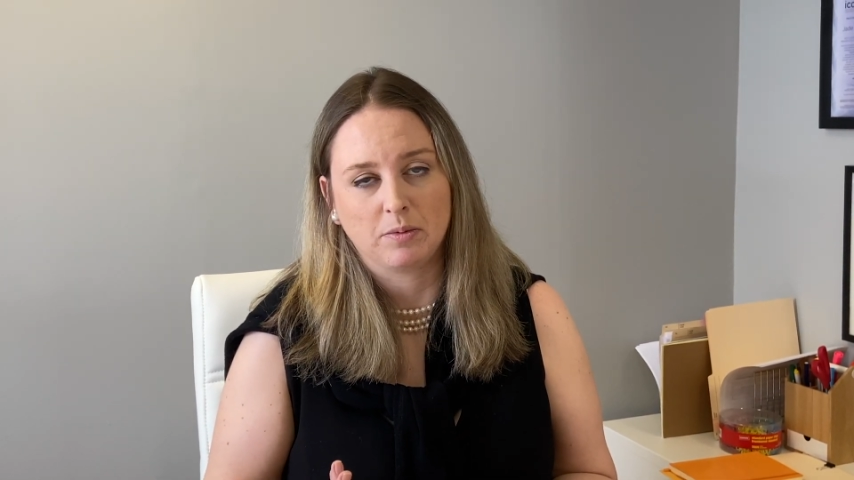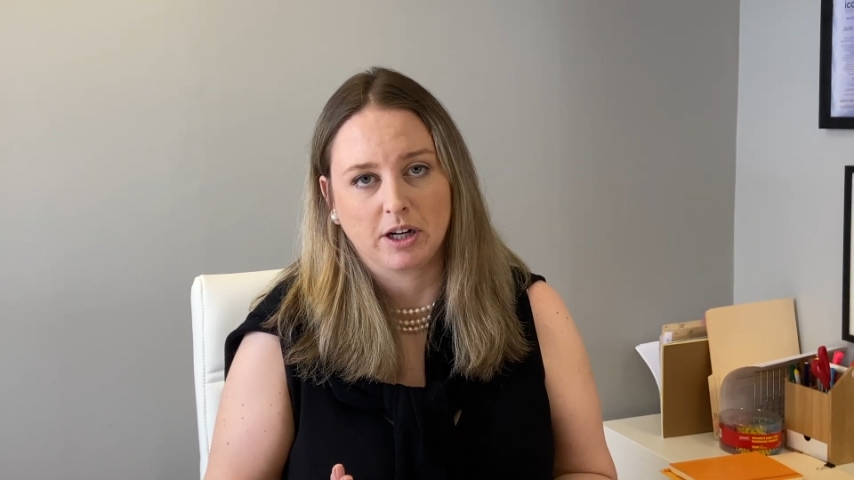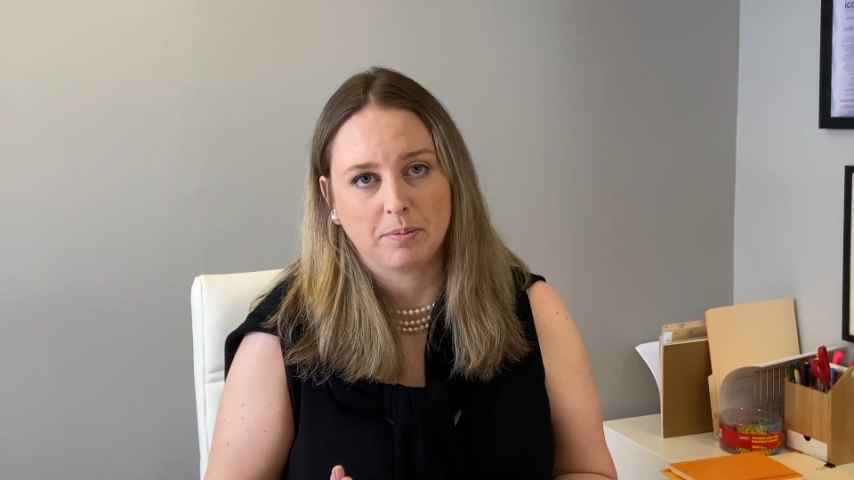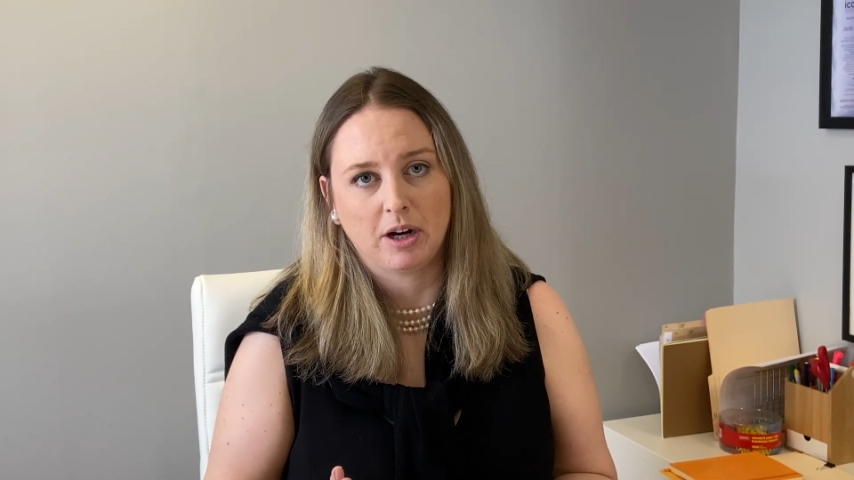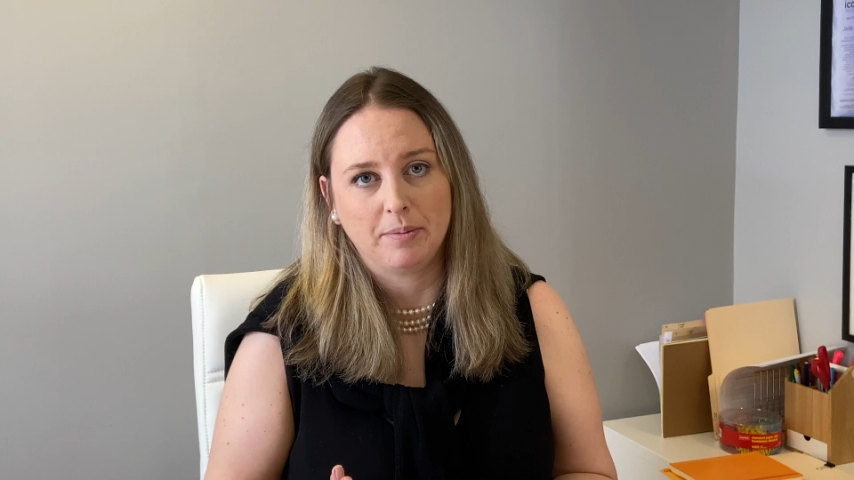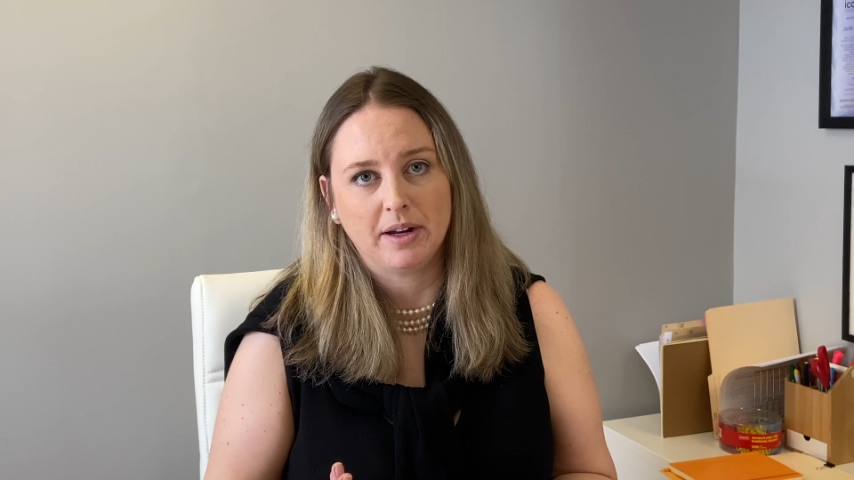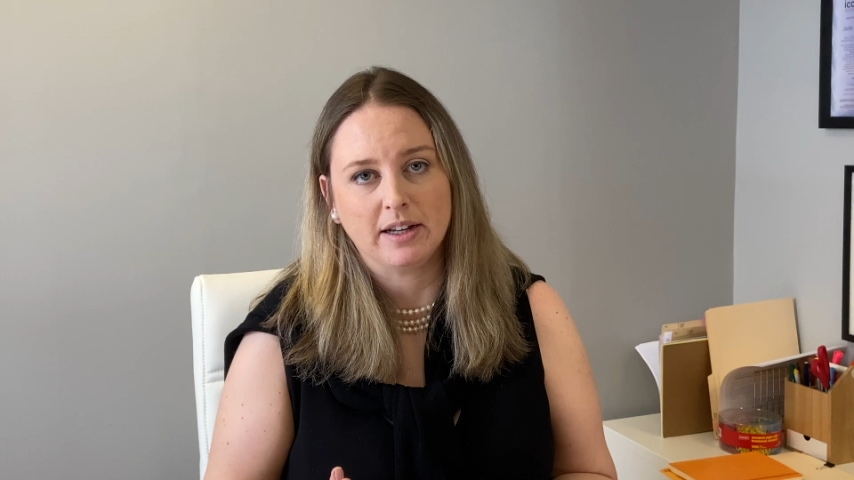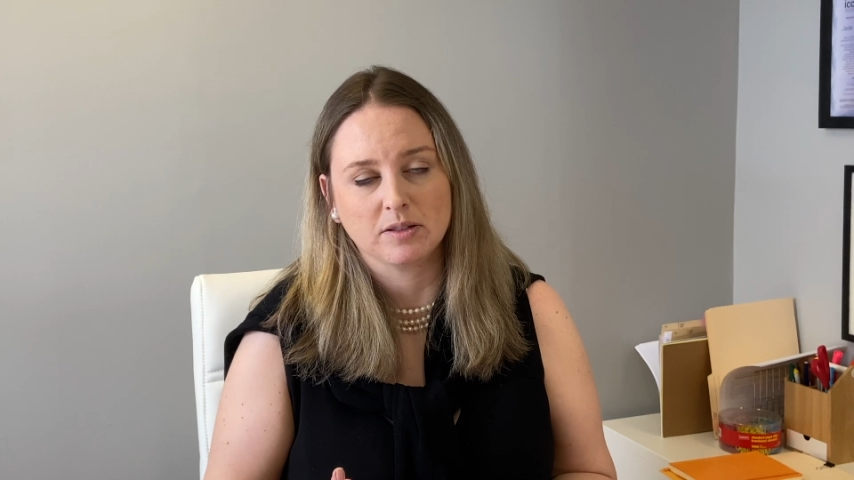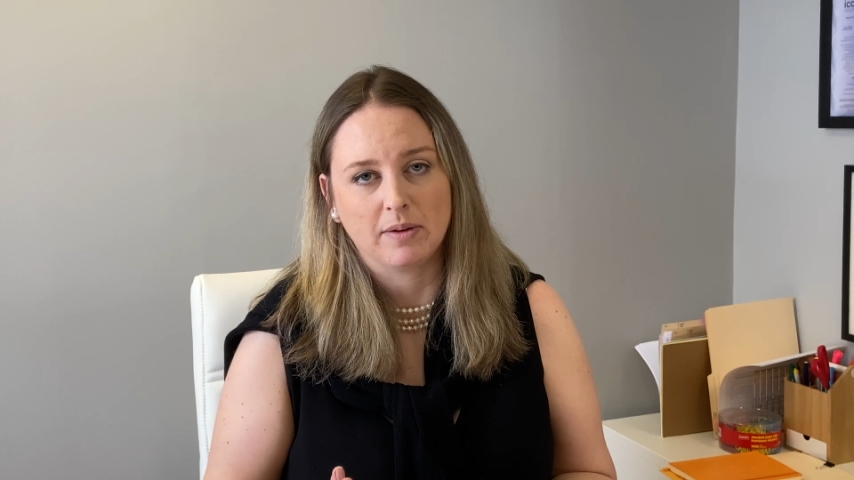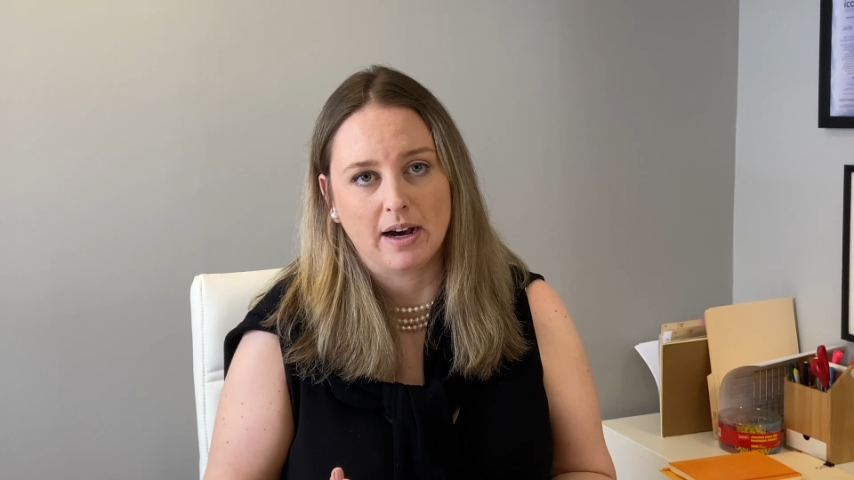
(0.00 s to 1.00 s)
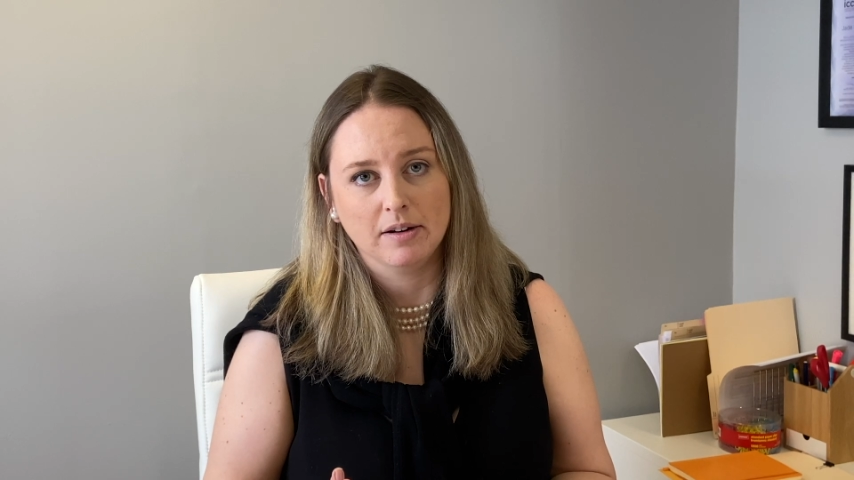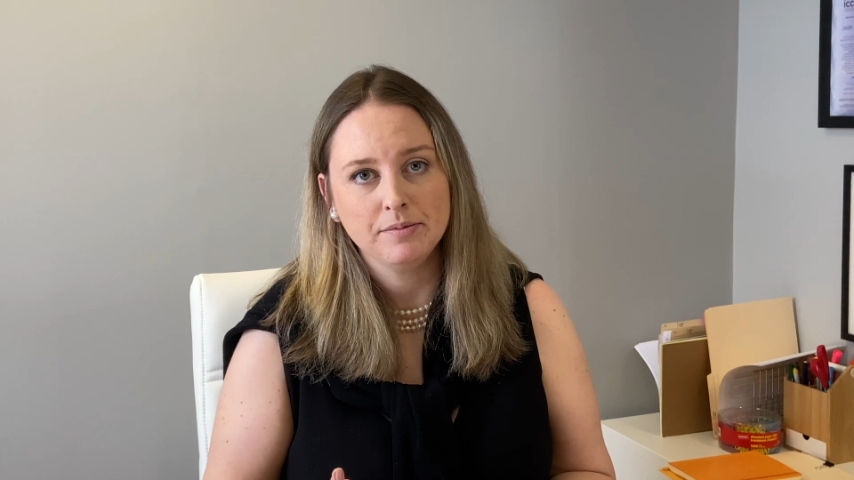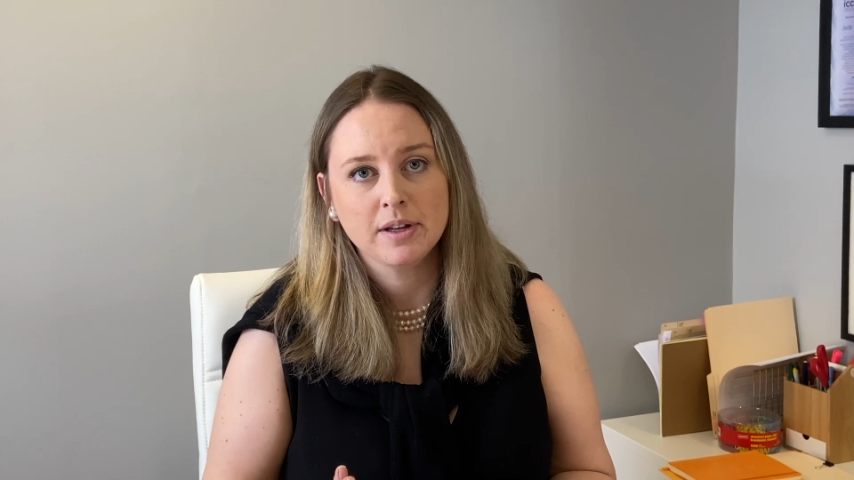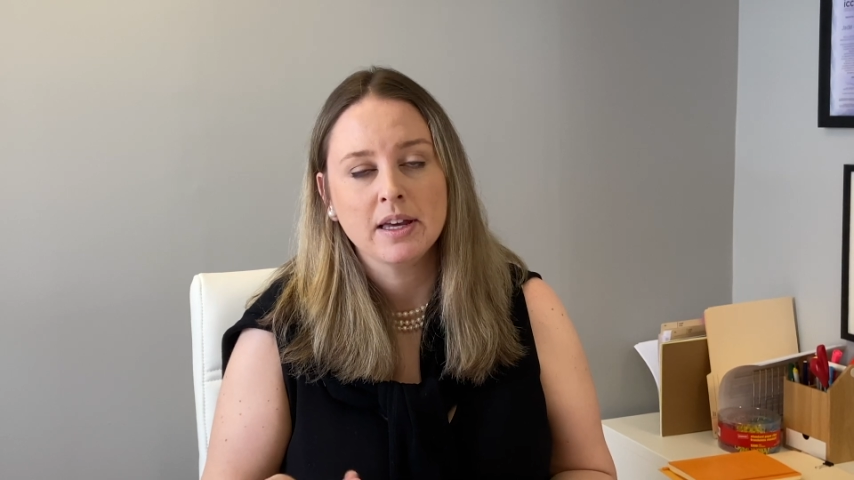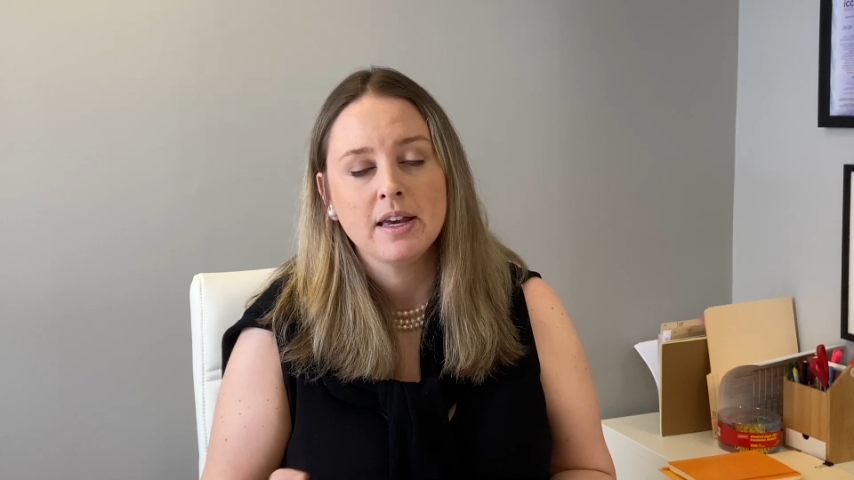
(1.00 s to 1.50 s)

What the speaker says: work permit as well.